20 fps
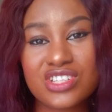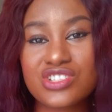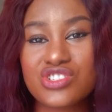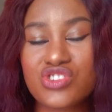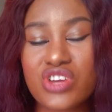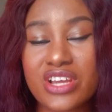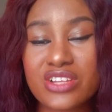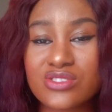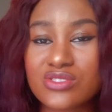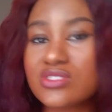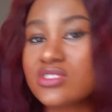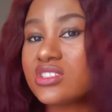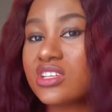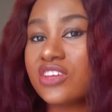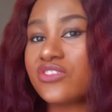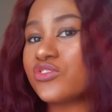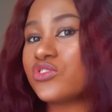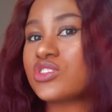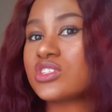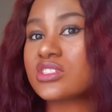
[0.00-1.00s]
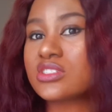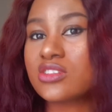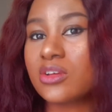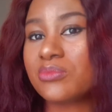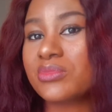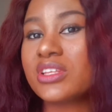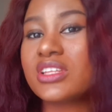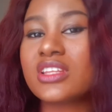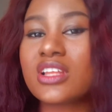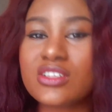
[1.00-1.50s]
try to see if it's
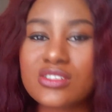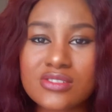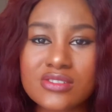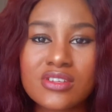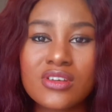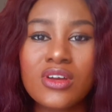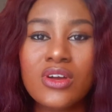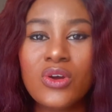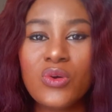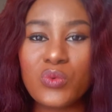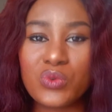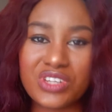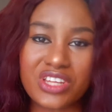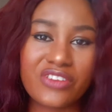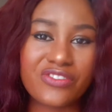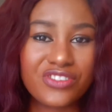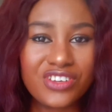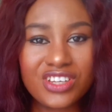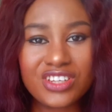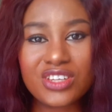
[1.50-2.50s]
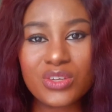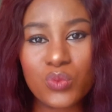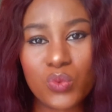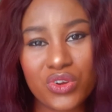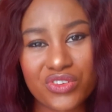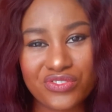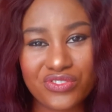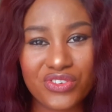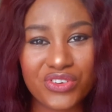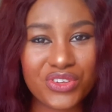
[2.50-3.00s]
something that will definitely
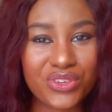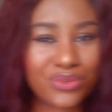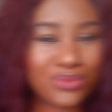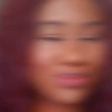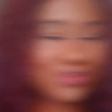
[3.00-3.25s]
work for you.